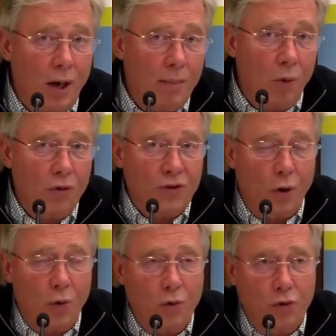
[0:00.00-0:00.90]
time,
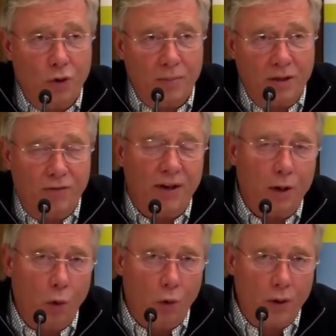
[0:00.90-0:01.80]
also Germany is
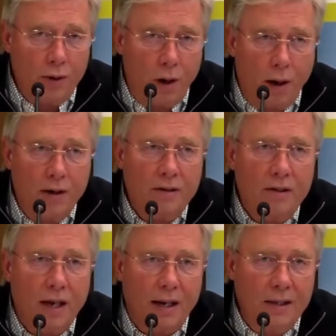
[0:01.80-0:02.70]
very organized.
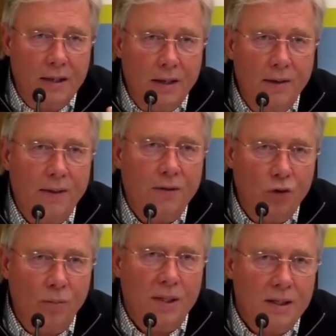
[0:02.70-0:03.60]
The idea that
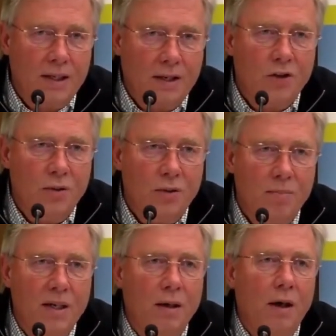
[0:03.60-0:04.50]
Germany tends to
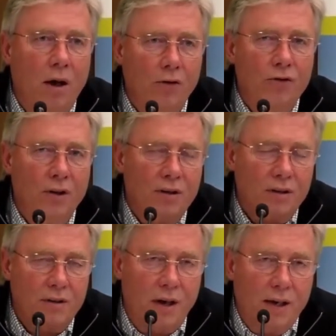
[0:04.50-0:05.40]
be a culture and a
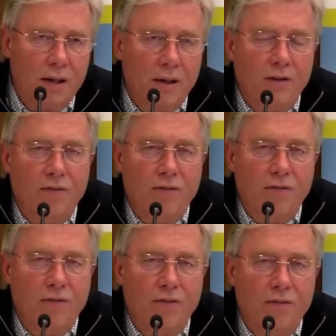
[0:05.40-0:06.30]
society that's
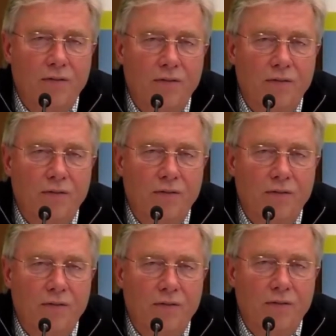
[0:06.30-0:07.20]
very organized in
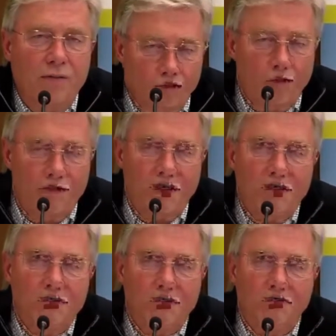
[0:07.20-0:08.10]
its approach to
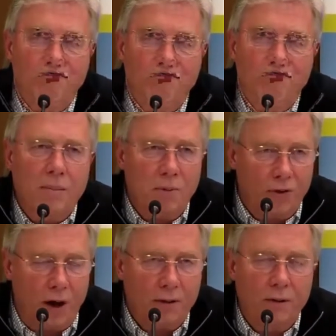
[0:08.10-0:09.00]
things and very
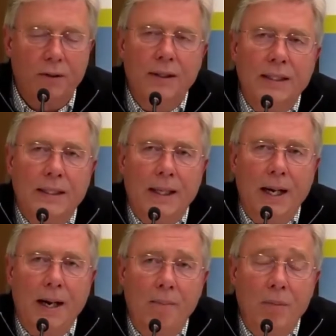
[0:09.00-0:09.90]
methodical,
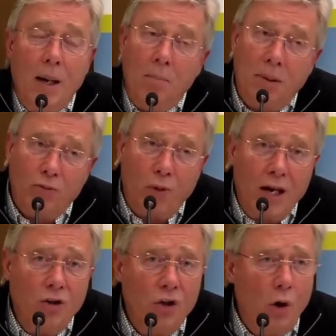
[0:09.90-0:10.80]
but
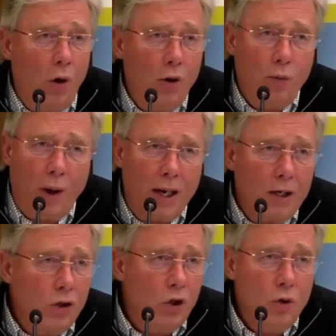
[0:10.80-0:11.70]
ranging all the
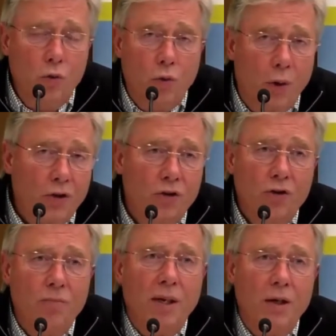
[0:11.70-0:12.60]
way to
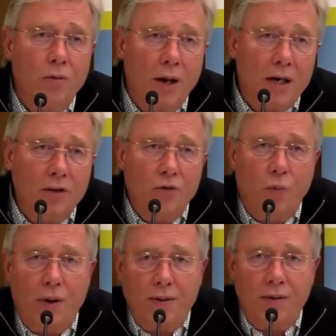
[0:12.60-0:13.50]
questions being raised
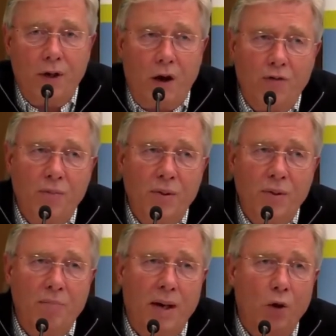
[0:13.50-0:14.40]
whether the government
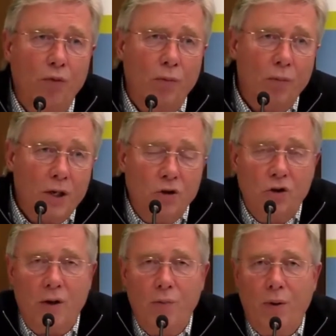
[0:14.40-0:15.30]
might
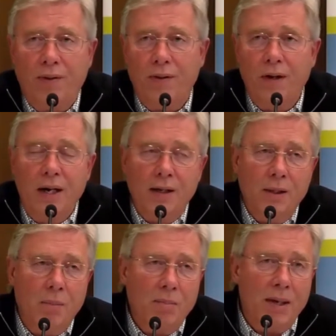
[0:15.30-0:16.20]
overreach and whether
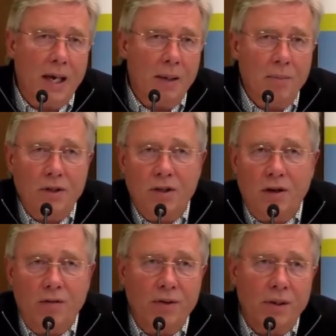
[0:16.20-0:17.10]
there may be elements
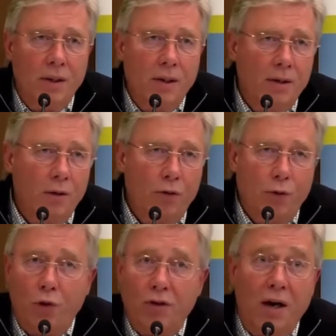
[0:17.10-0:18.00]
of an
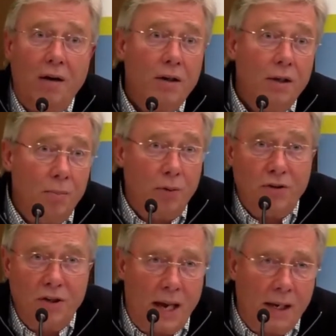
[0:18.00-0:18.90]
authoritarian
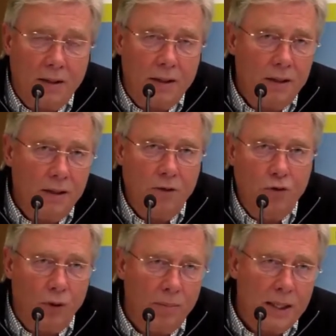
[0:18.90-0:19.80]
personality in
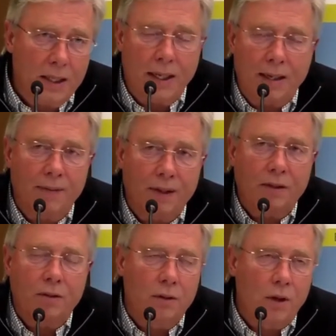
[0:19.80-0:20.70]
Germany again
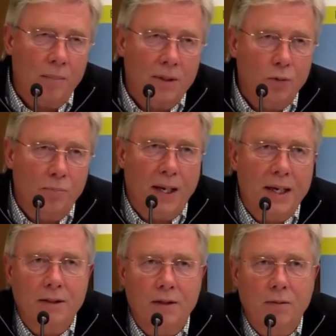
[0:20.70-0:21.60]
that could come into
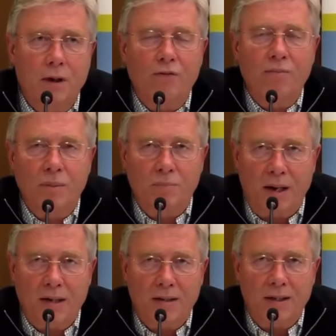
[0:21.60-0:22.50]
play into government
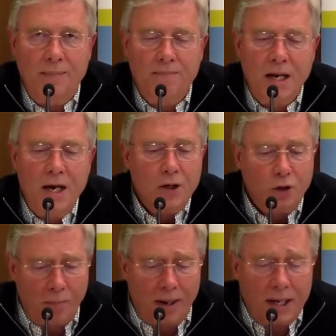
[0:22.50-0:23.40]
policy.
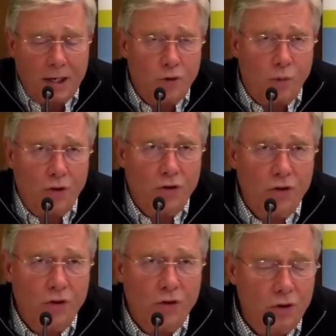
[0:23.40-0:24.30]
So my next
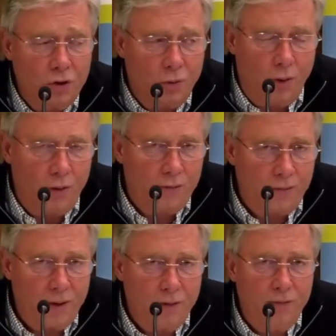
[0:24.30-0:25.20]
question to all
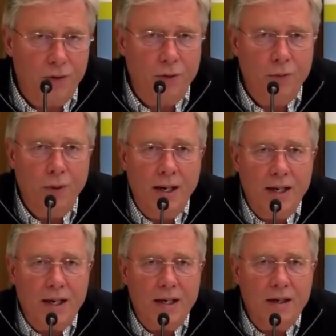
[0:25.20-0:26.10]
three of you
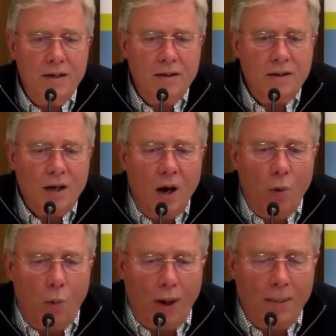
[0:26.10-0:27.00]
is,
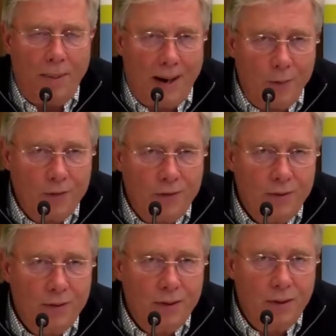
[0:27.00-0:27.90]
what about
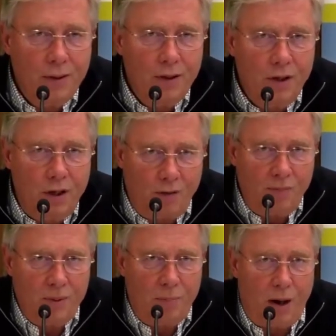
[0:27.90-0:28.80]

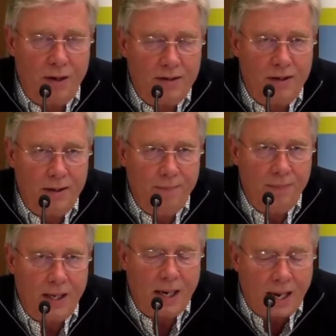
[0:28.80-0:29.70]
government policy?
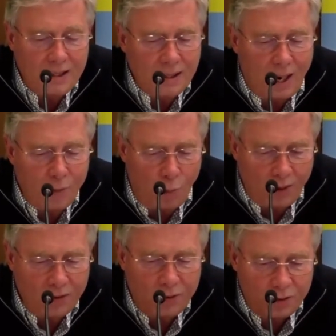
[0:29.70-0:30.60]
And I
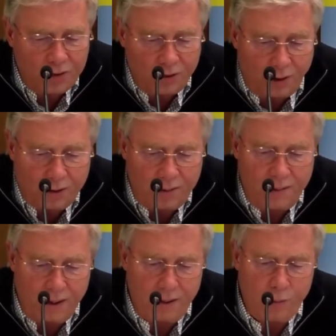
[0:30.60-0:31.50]
want to start
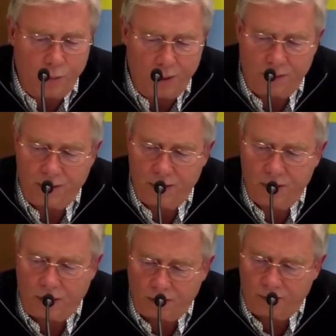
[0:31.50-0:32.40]
there with
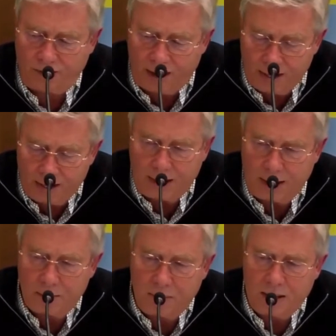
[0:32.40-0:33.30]
Dr. Frey
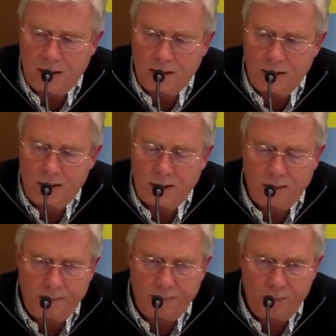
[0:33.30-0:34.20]
again, because
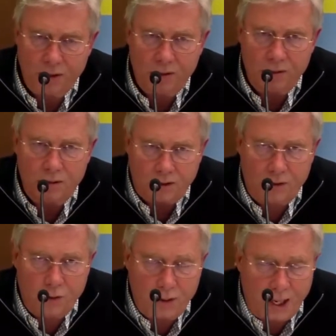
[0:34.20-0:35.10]

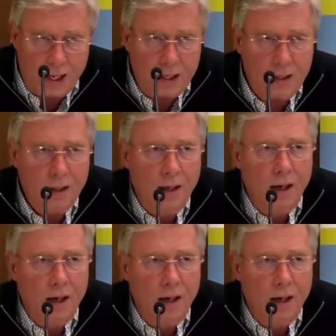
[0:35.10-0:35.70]
just today